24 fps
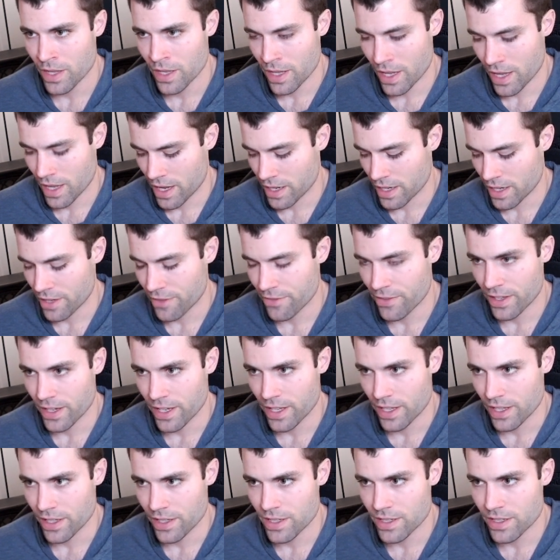and if it
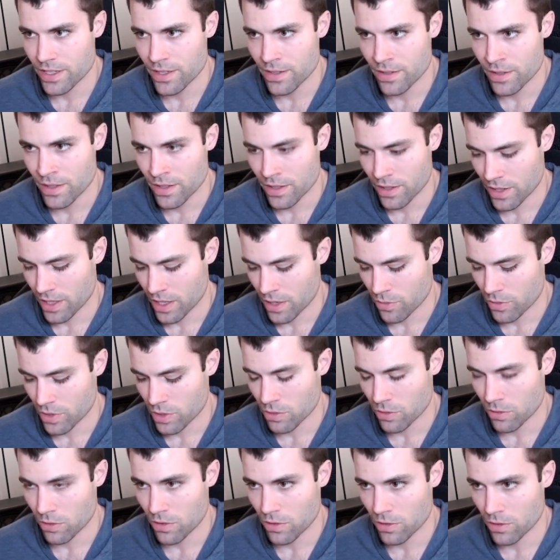is, then we
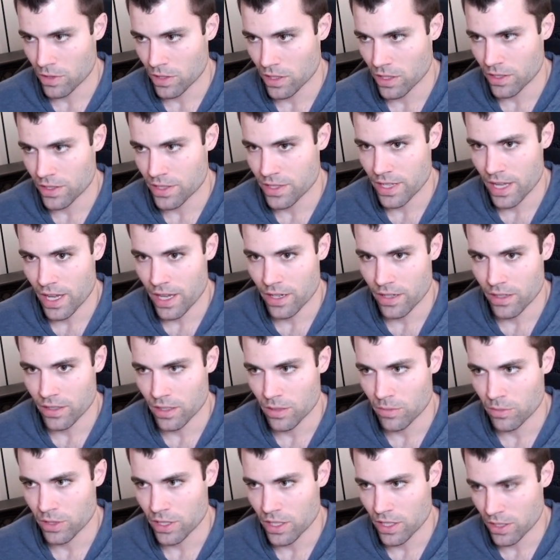will set
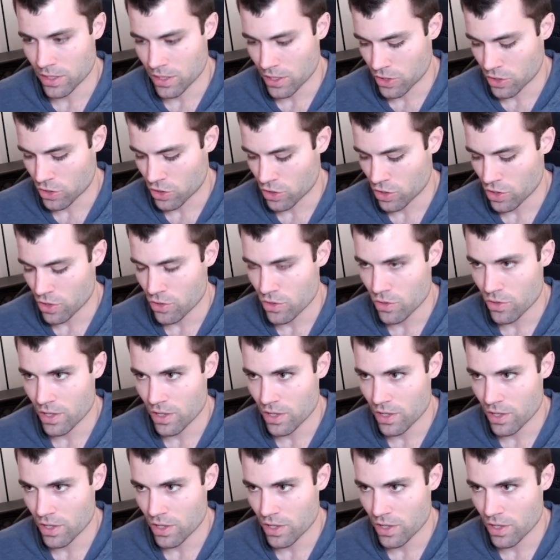completed to true.